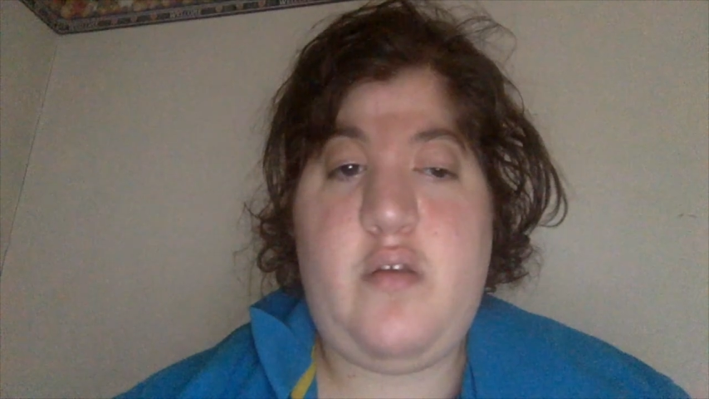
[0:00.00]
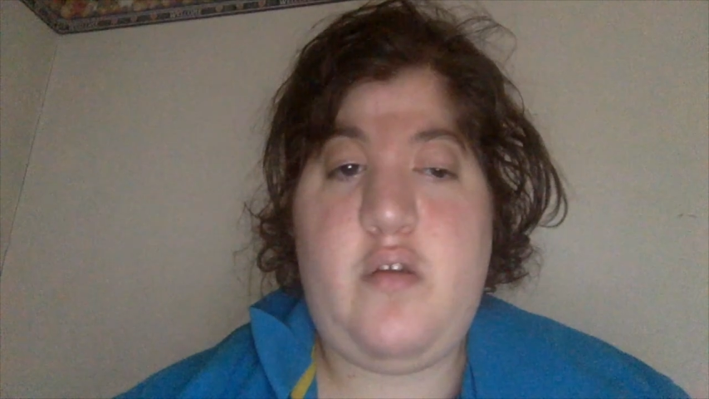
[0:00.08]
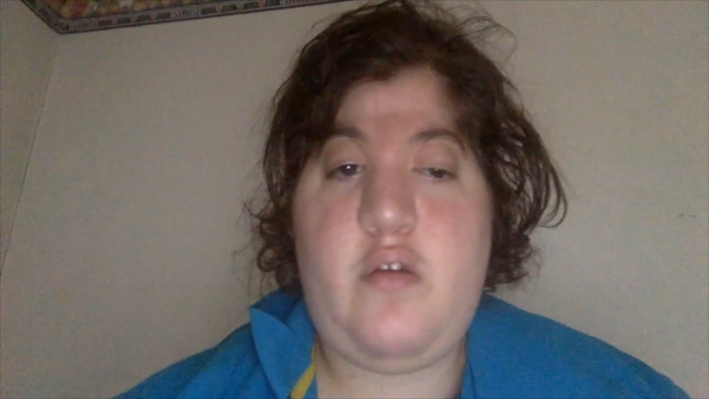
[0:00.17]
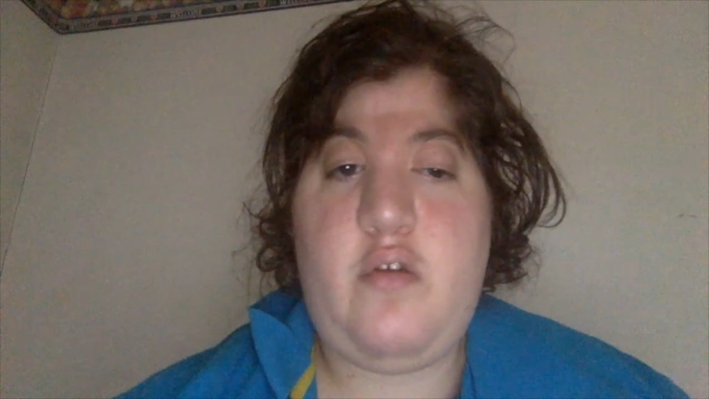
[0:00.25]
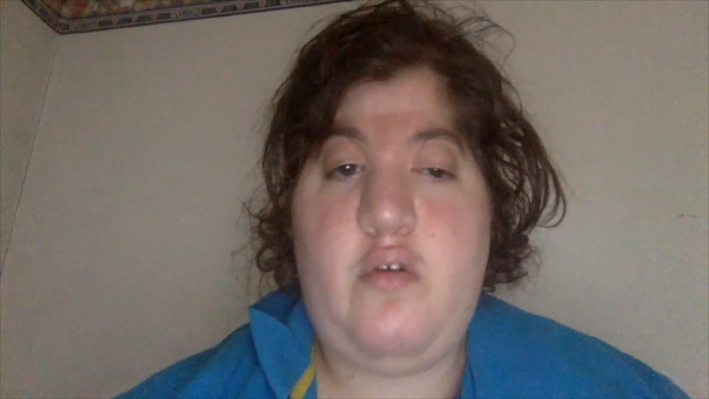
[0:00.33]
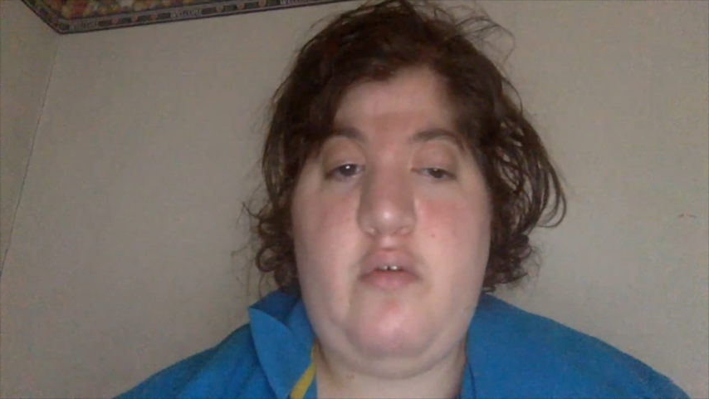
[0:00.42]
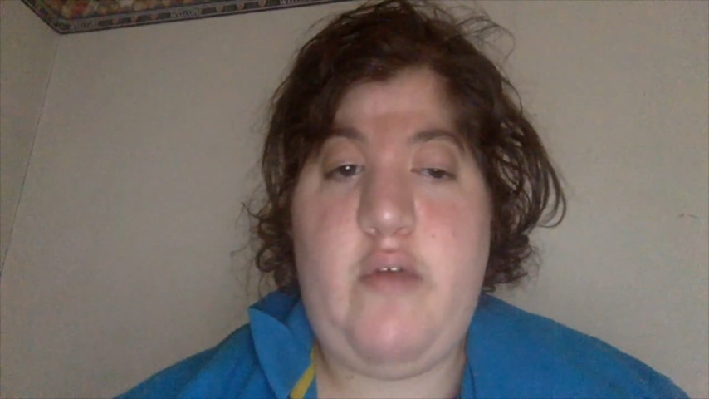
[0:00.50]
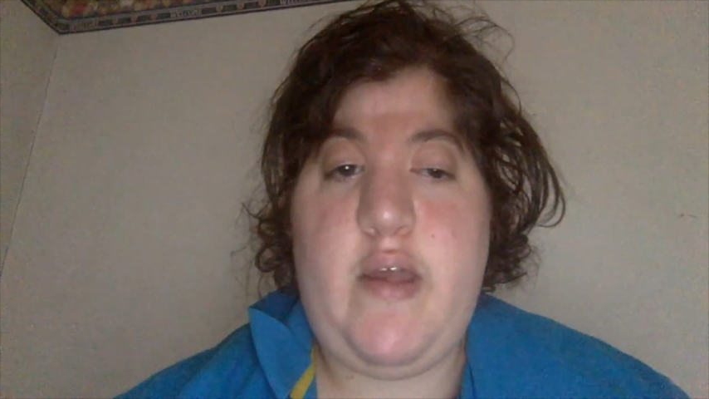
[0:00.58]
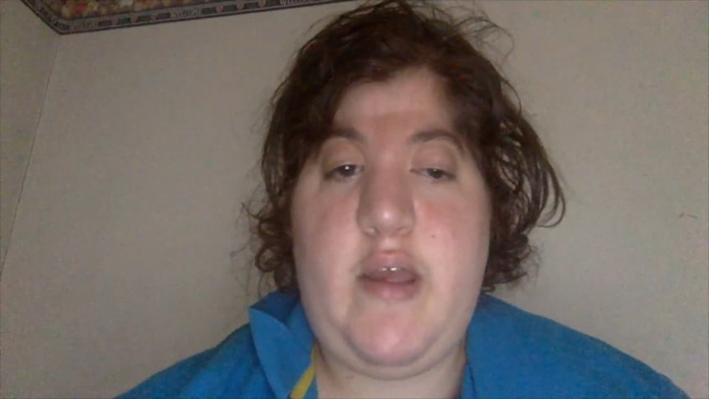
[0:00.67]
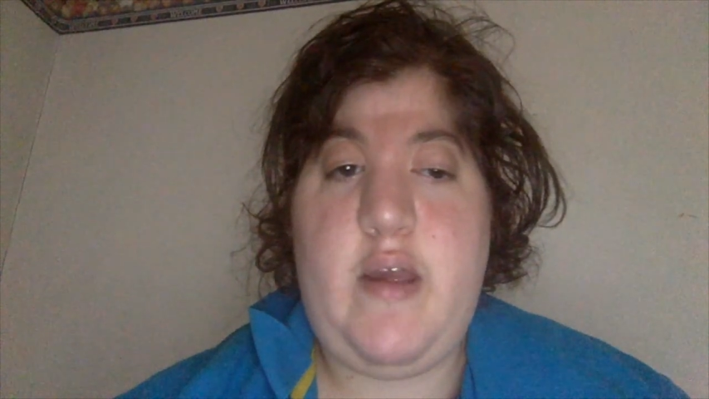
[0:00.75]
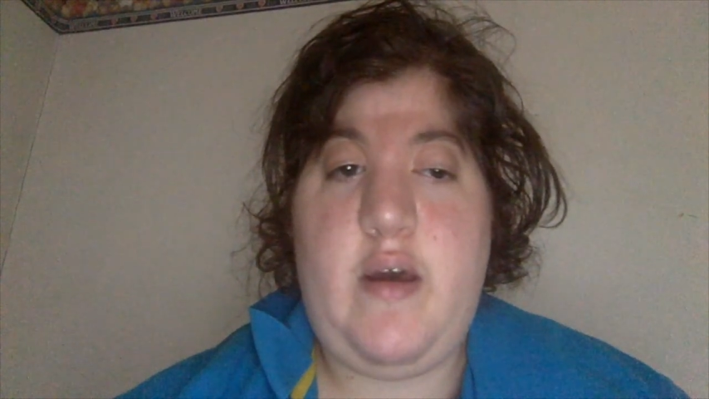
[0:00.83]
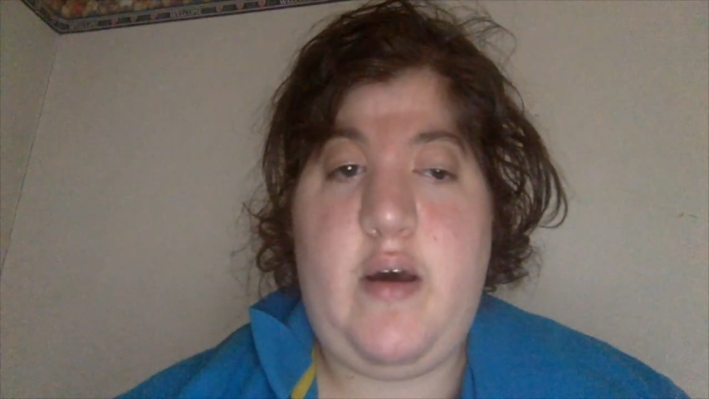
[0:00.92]
there's
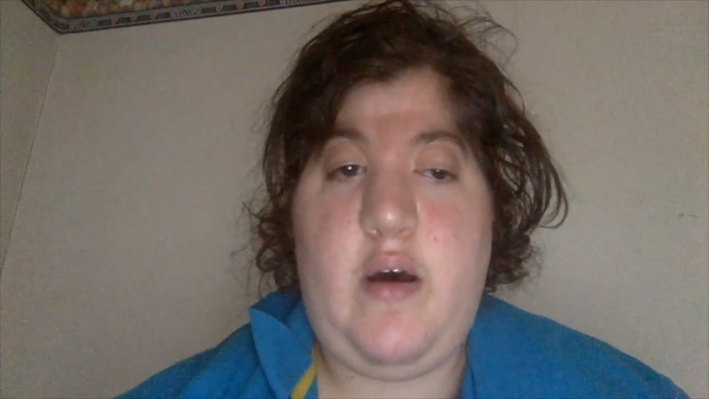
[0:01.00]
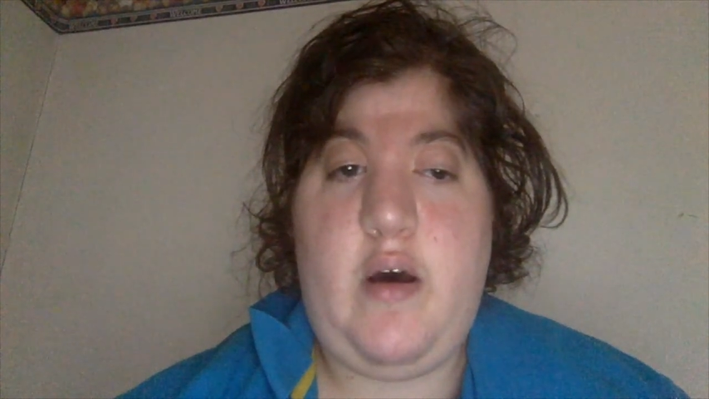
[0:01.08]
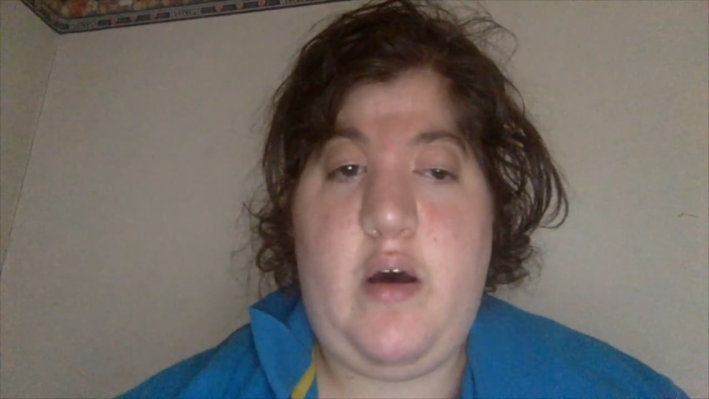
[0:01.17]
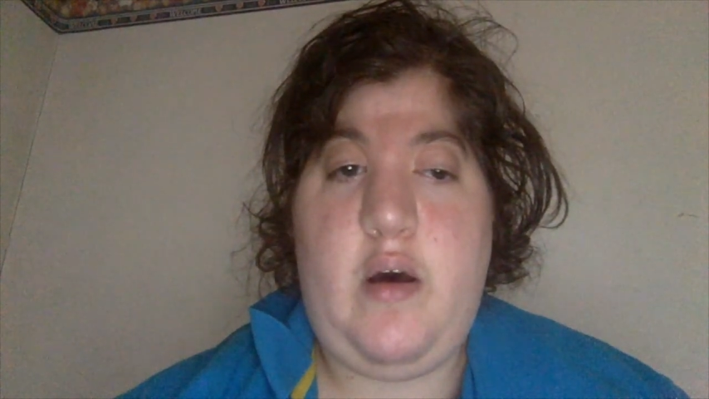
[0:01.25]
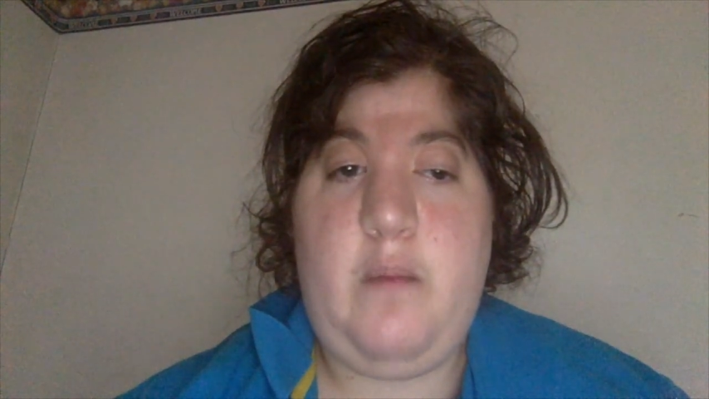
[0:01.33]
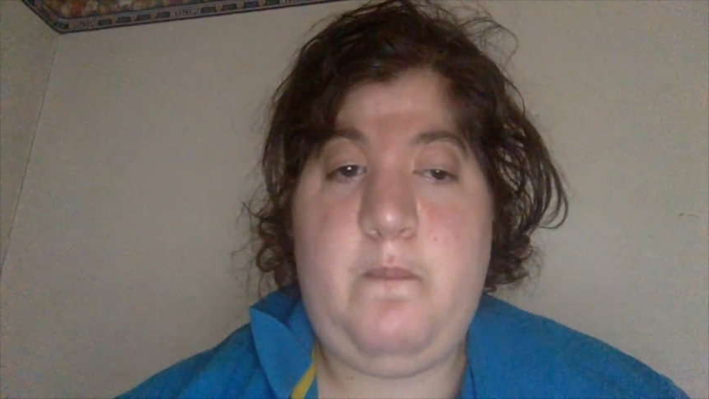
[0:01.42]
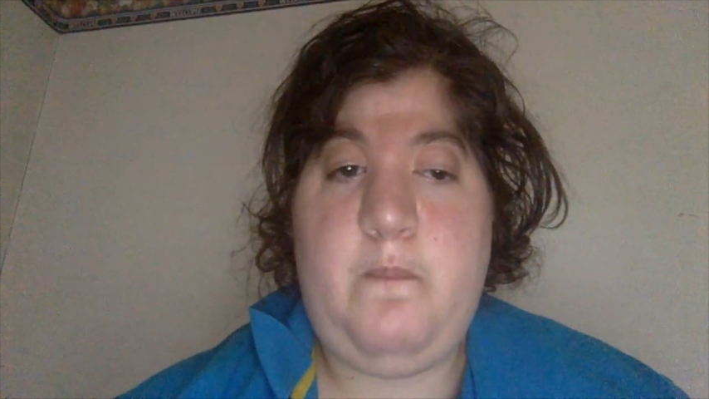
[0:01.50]
only I